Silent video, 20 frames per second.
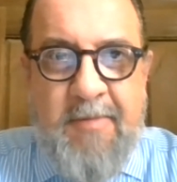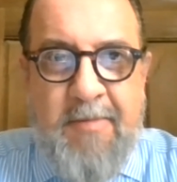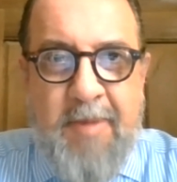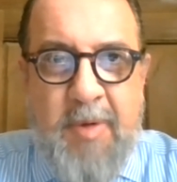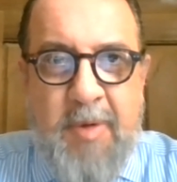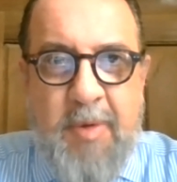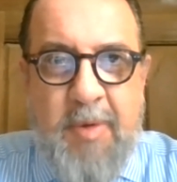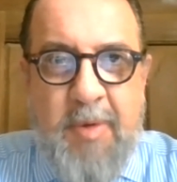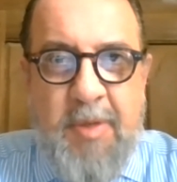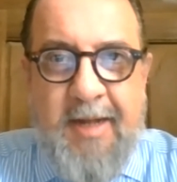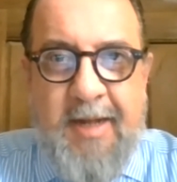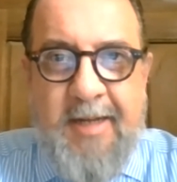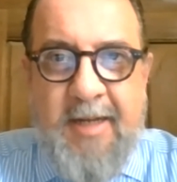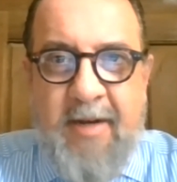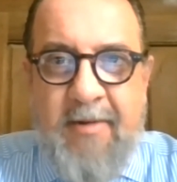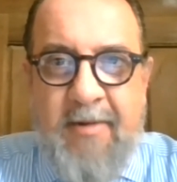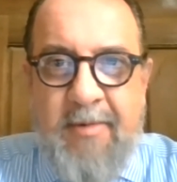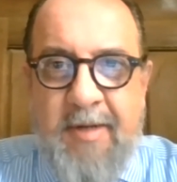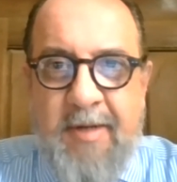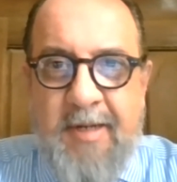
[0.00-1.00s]
most days
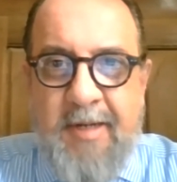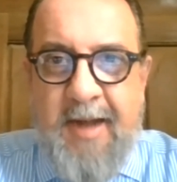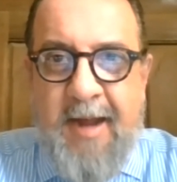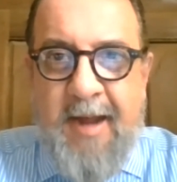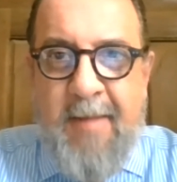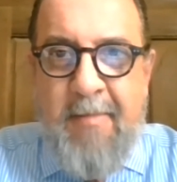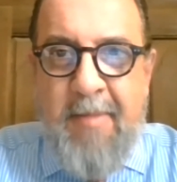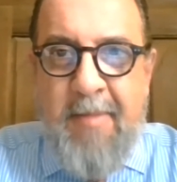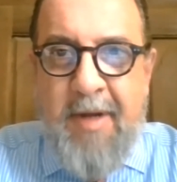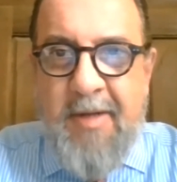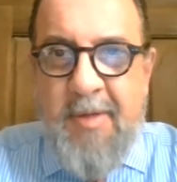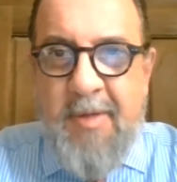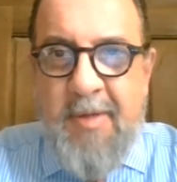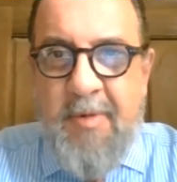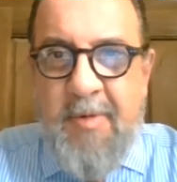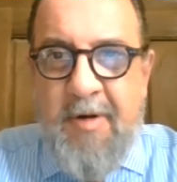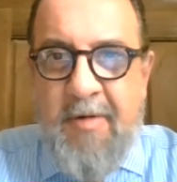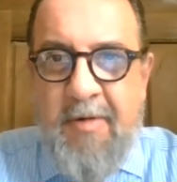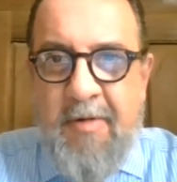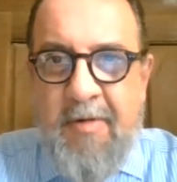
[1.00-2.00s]
look the same because
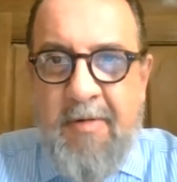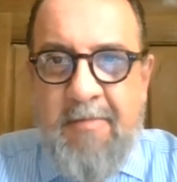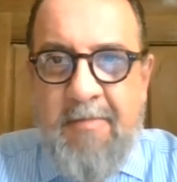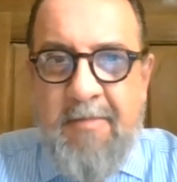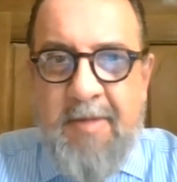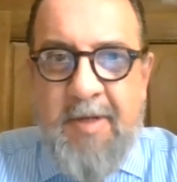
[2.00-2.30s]
we're all